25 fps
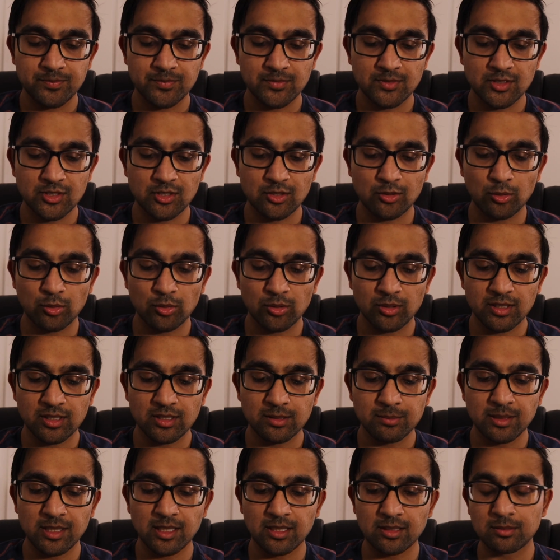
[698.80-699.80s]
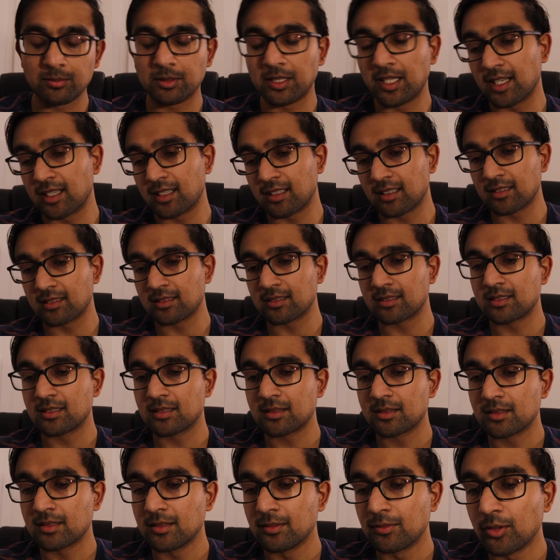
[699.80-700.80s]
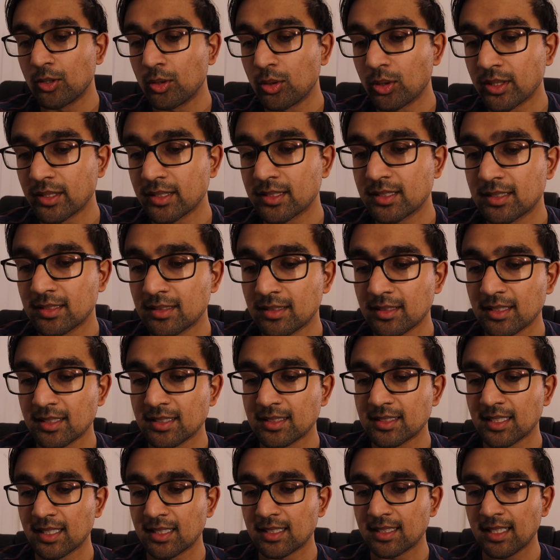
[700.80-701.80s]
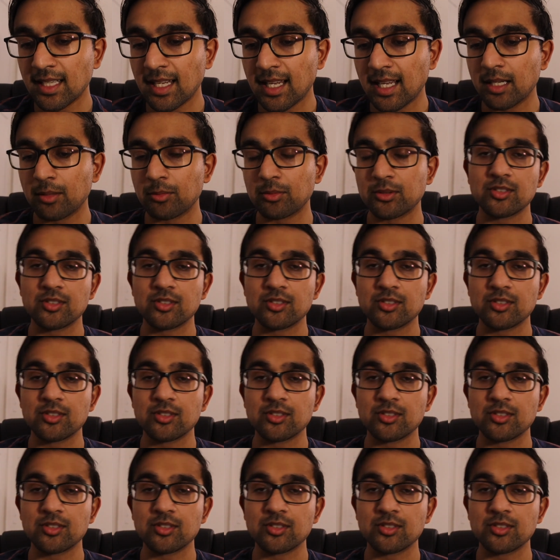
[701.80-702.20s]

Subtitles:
story about getting divorced and things like that,